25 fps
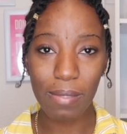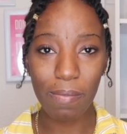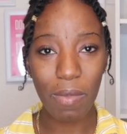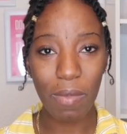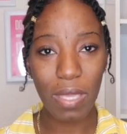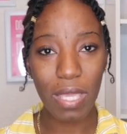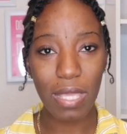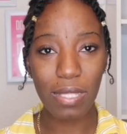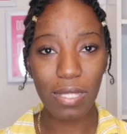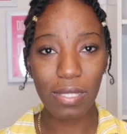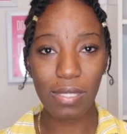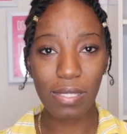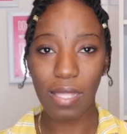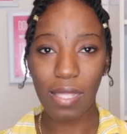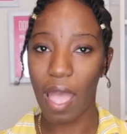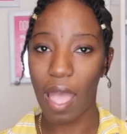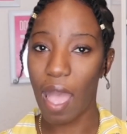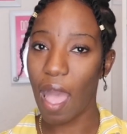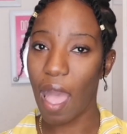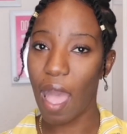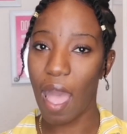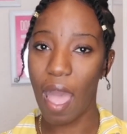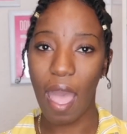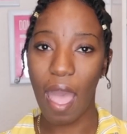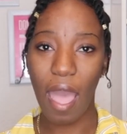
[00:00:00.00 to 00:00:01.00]
means
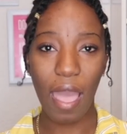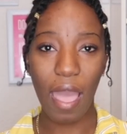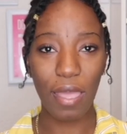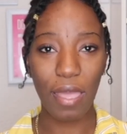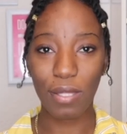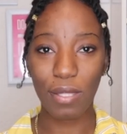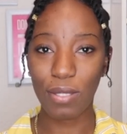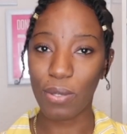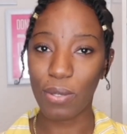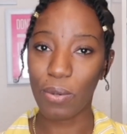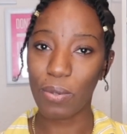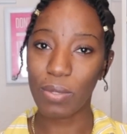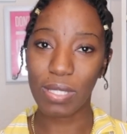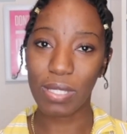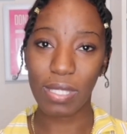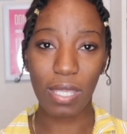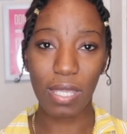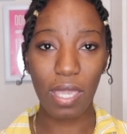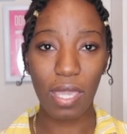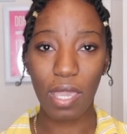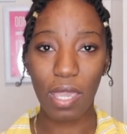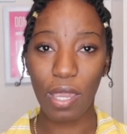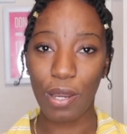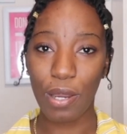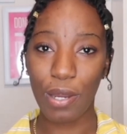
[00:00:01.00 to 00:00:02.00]
I don't
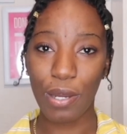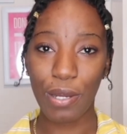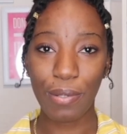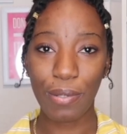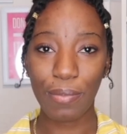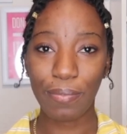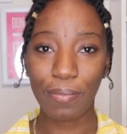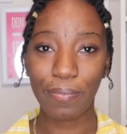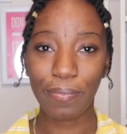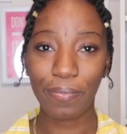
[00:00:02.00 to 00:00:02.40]
care.